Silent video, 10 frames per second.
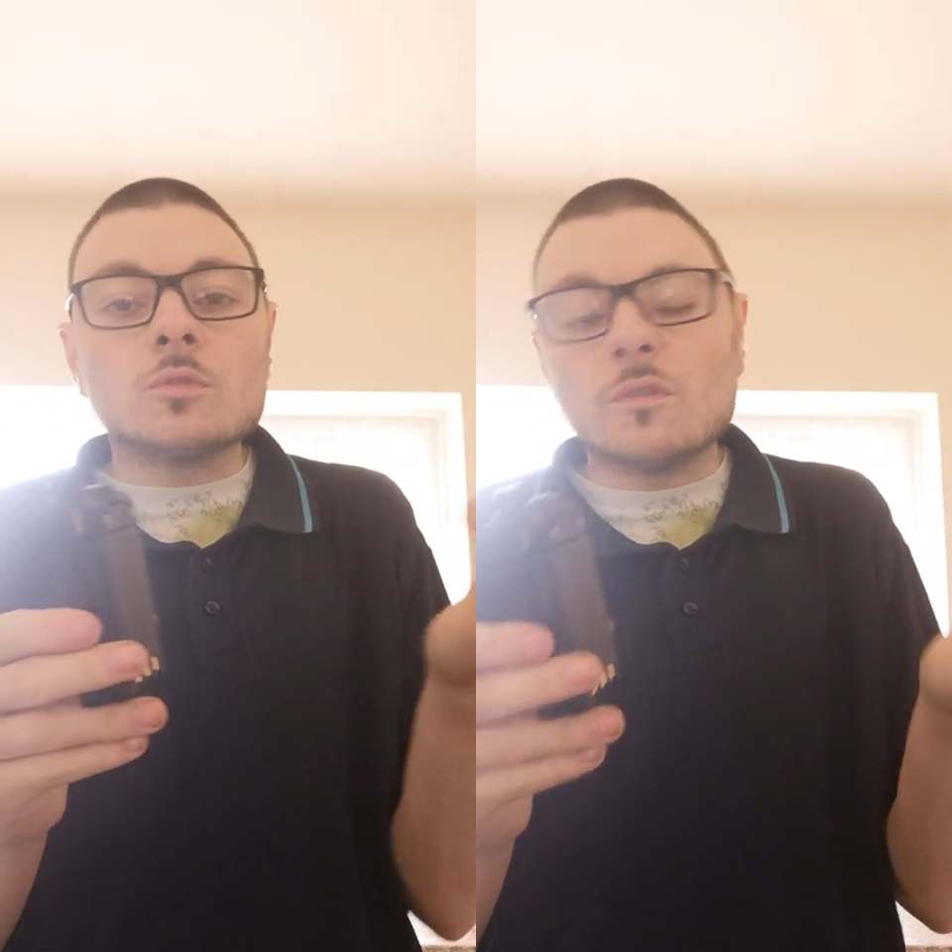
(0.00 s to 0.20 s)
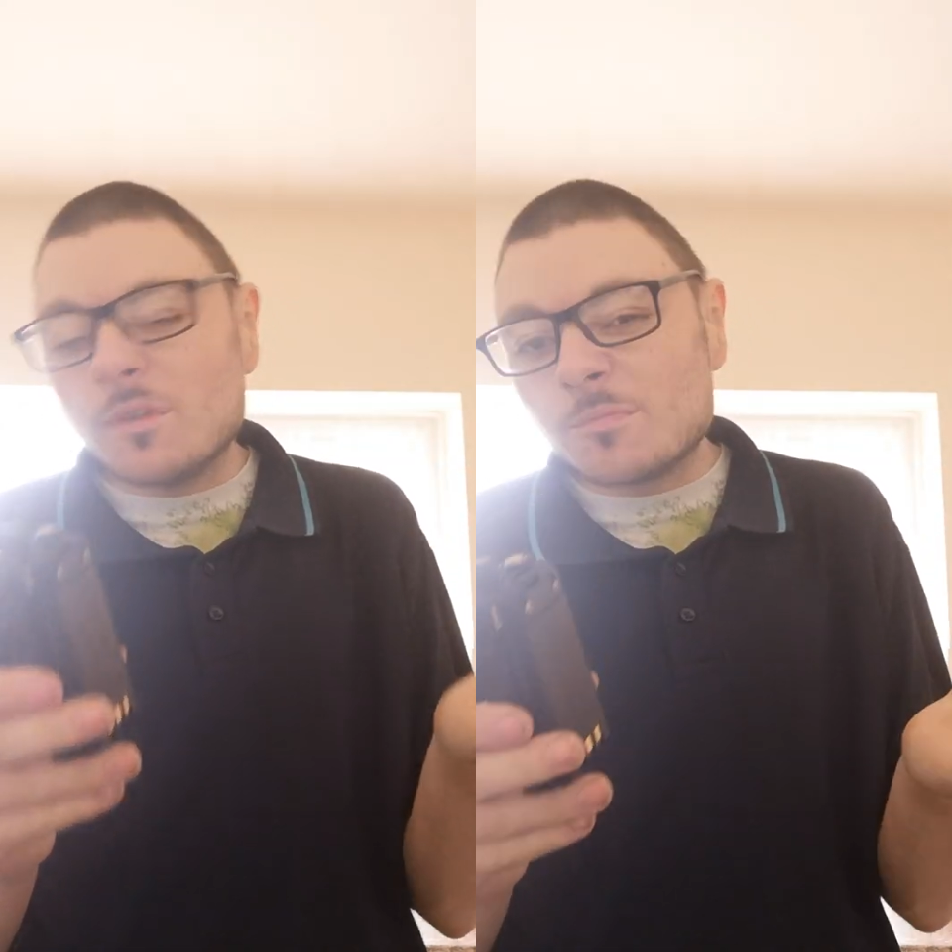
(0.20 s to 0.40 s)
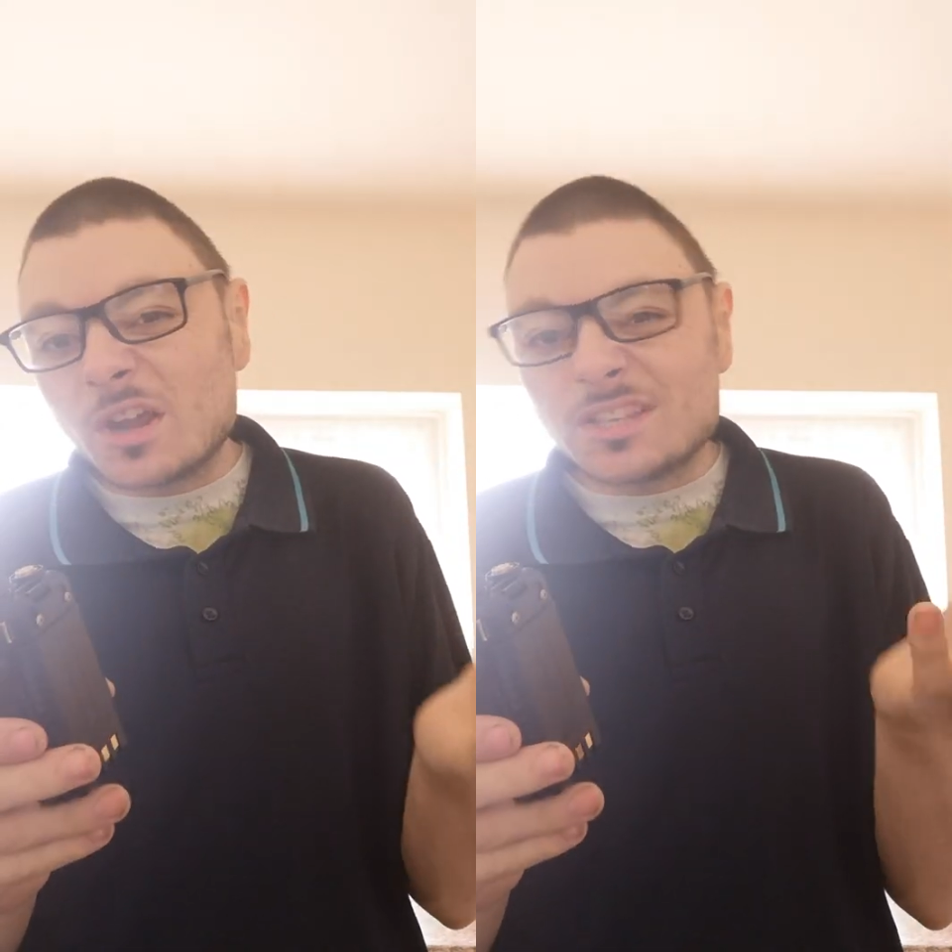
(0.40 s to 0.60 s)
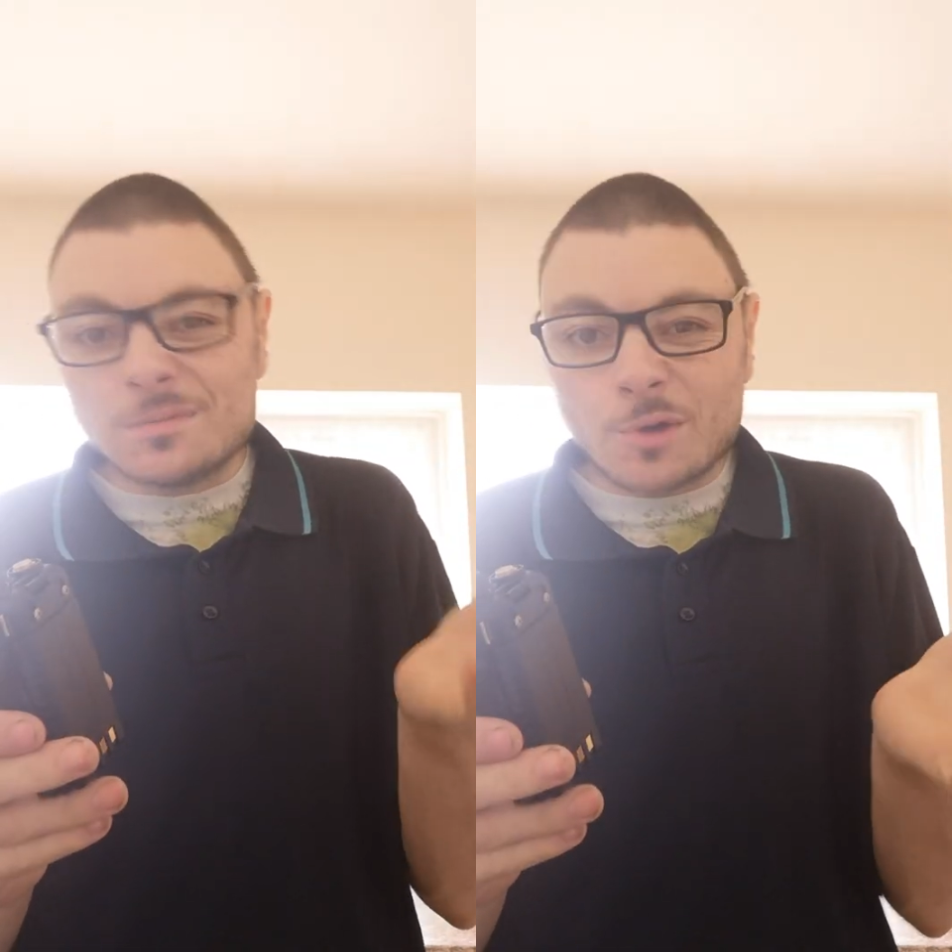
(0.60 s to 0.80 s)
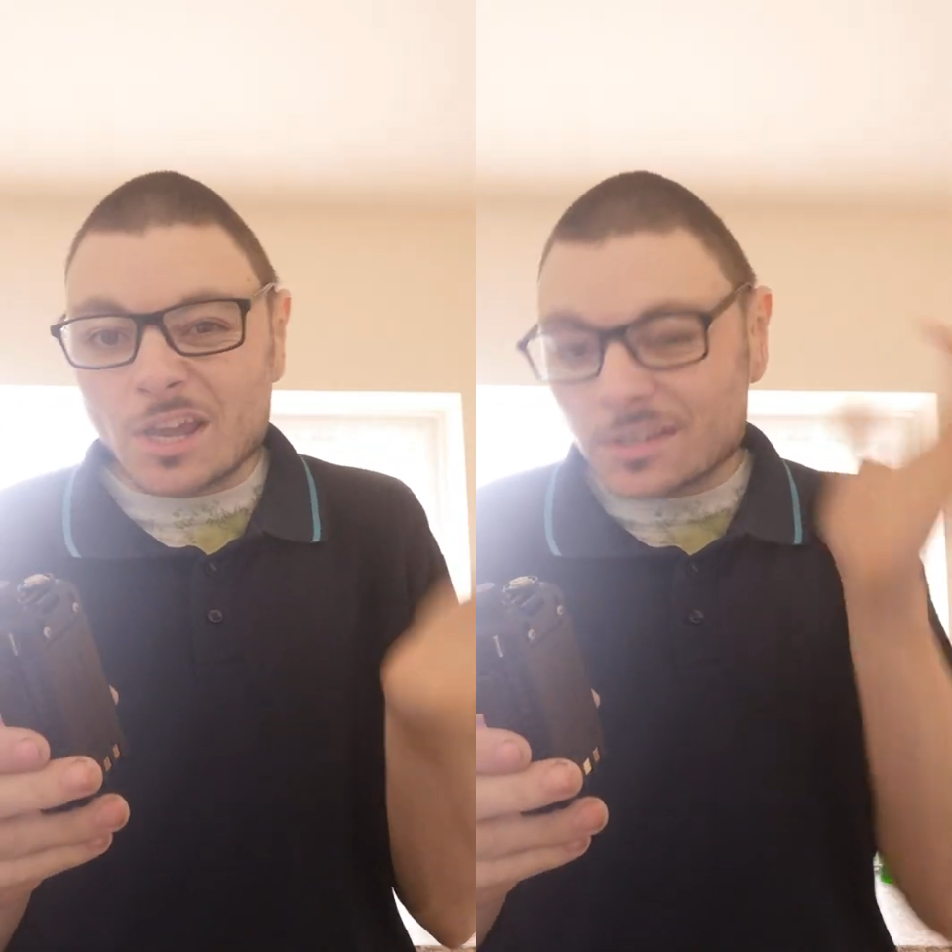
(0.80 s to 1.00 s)
so if it breaks,
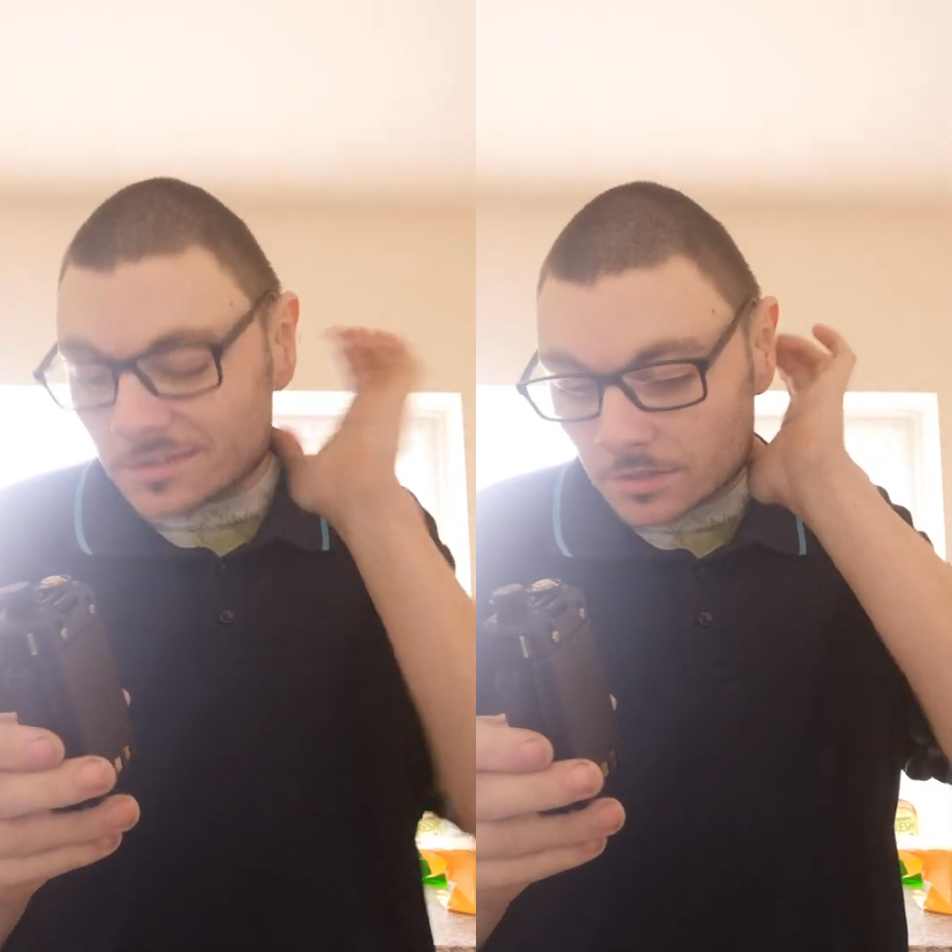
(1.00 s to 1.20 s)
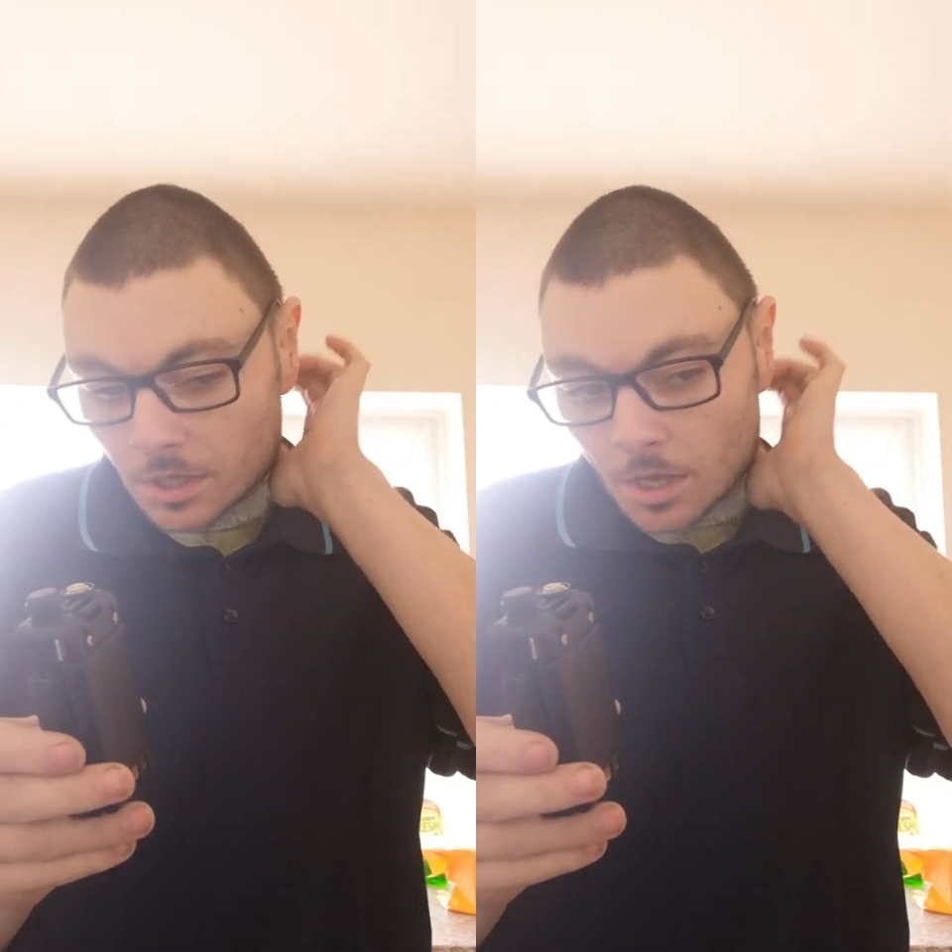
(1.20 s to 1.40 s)
it breaks.